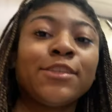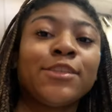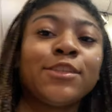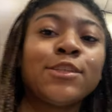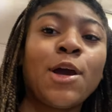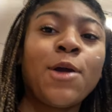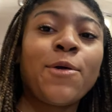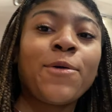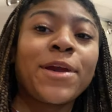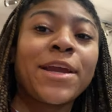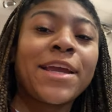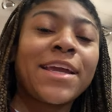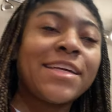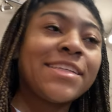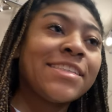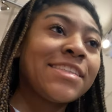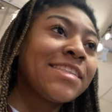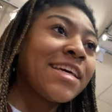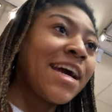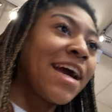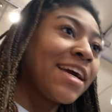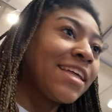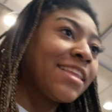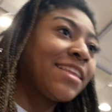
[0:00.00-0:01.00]
So we're
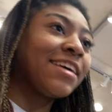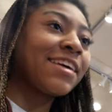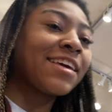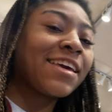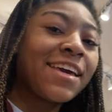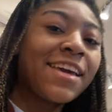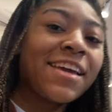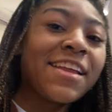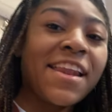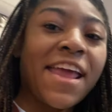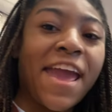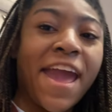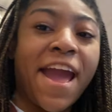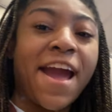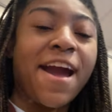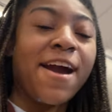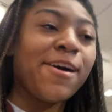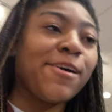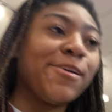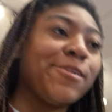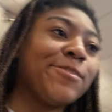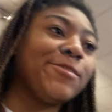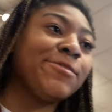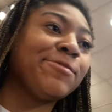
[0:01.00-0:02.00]
inside looking
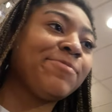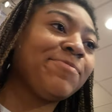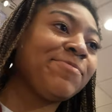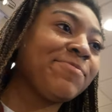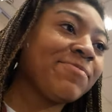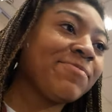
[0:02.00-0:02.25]
now.